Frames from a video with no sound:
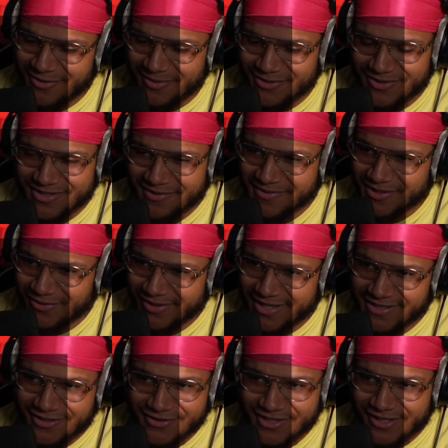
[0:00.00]
on Twitch every single day.
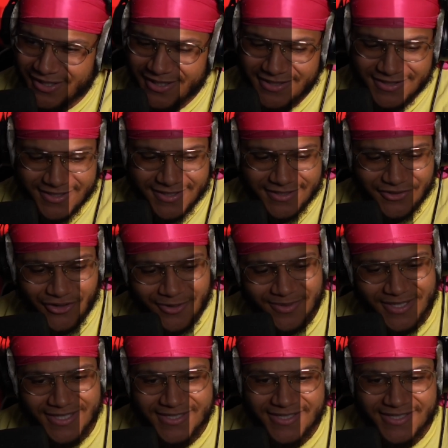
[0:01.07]
So check the links in the description. Let's